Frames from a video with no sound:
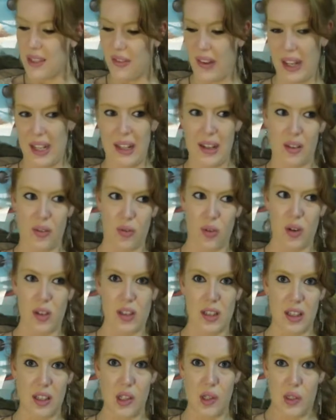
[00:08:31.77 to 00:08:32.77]
If I can afford
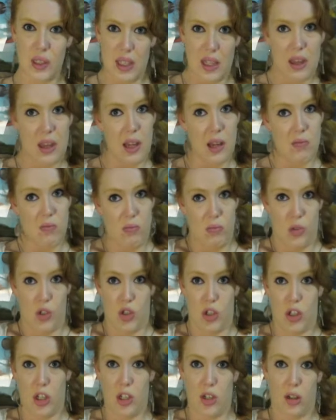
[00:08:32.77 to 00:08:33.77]
to lose it, then
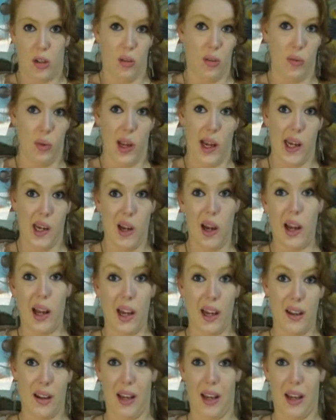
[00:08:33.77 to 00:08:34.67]
sure, why not?